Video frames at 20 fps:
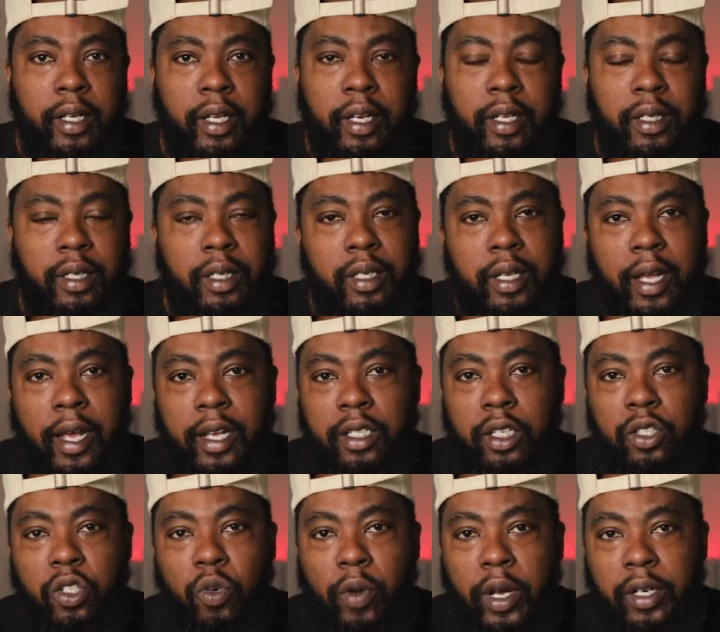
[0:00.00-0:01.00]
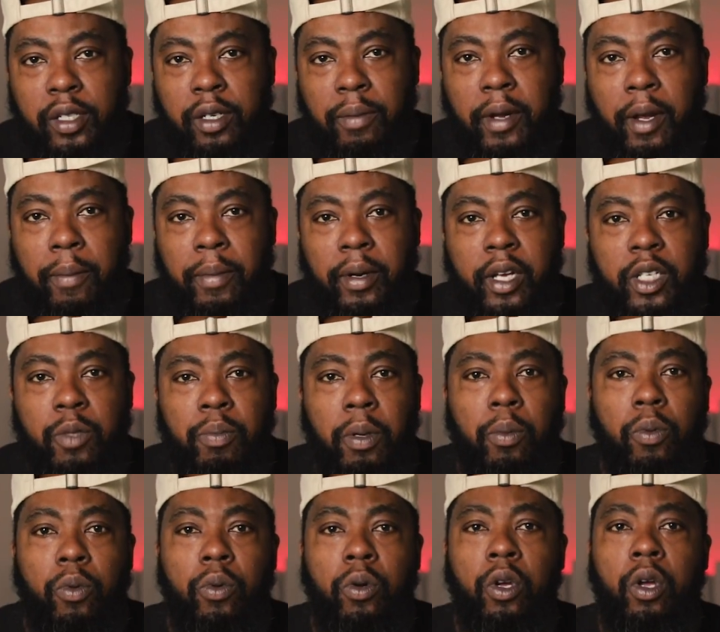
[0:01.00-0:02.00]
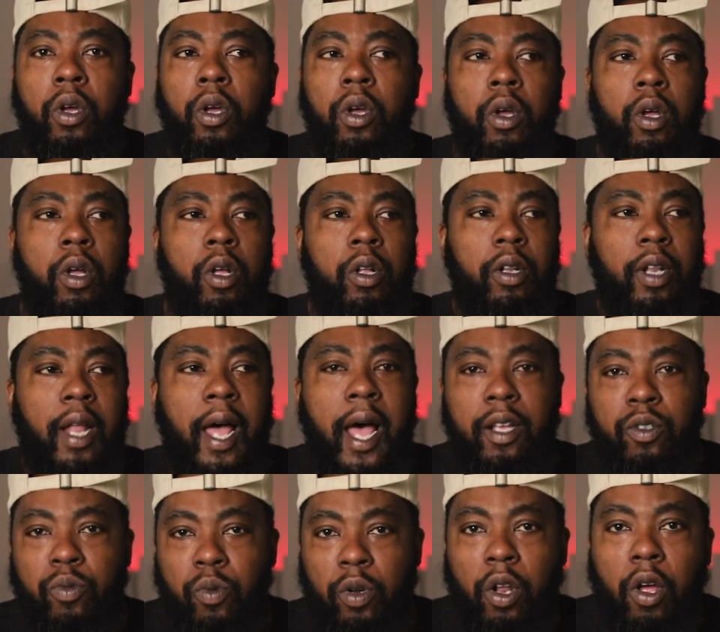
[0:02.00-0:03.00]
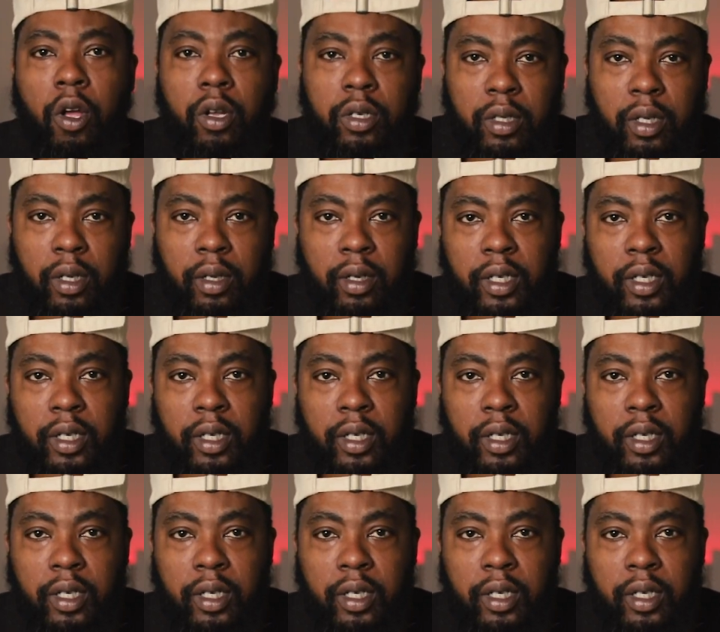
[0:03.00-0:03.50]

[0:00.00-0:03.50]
and it's a sad situation, man, because lives were lost